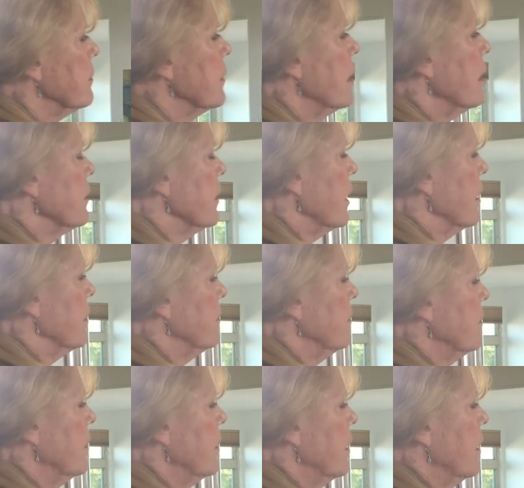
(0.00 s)
Okay,
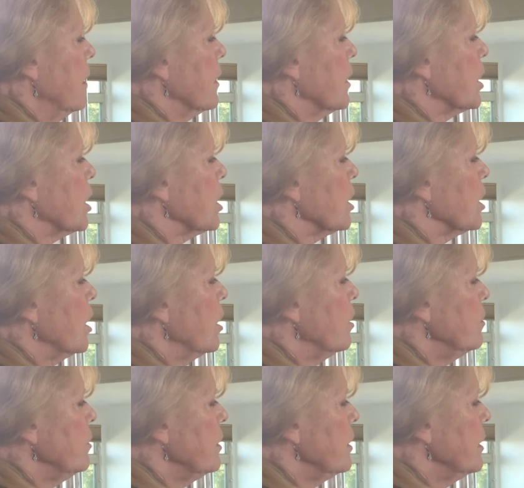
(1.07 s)

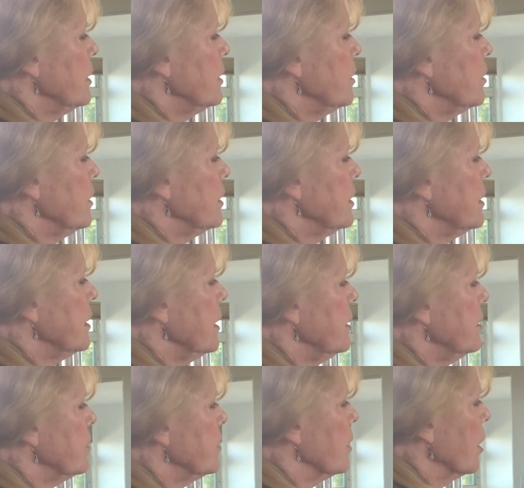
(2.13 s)
closest to the sea
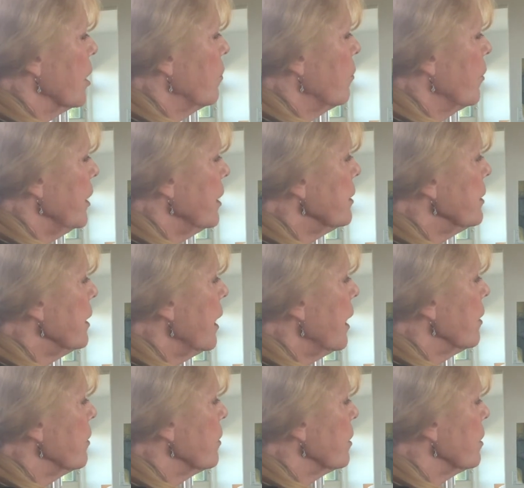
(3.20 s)
star, we are
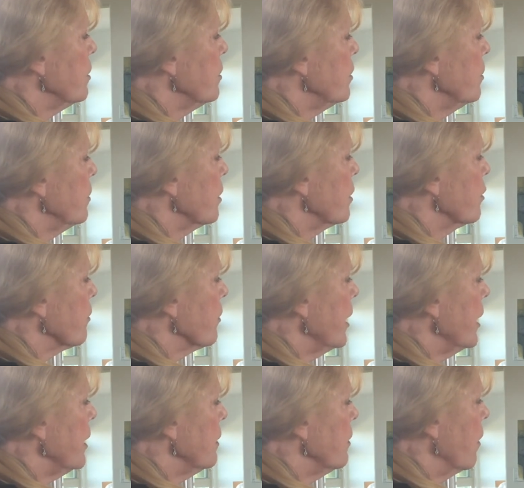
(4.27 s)
now going to do a
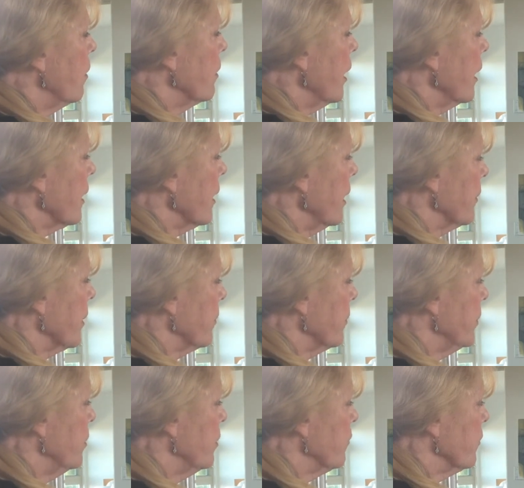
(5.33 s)
graded, oh, that came out
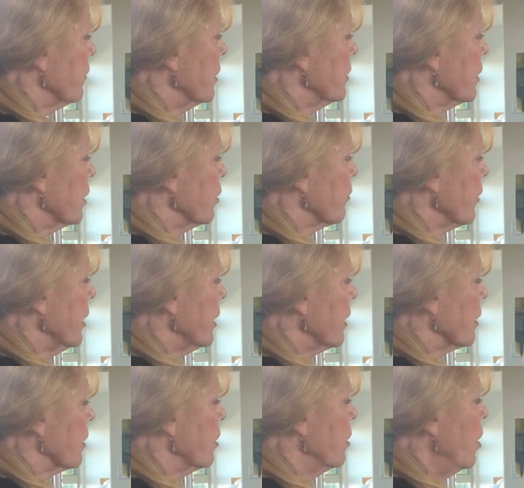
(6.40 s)
beautiful. That's a great
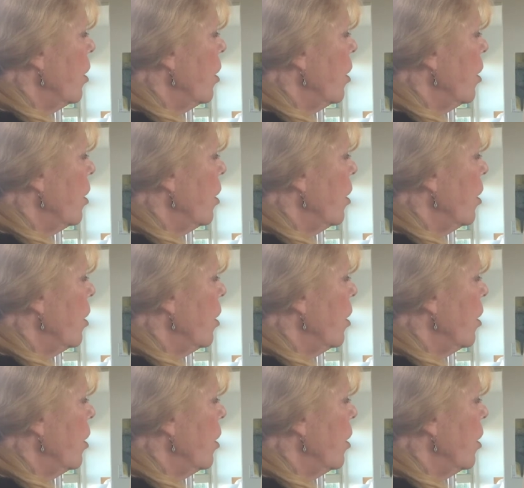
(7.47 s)
color.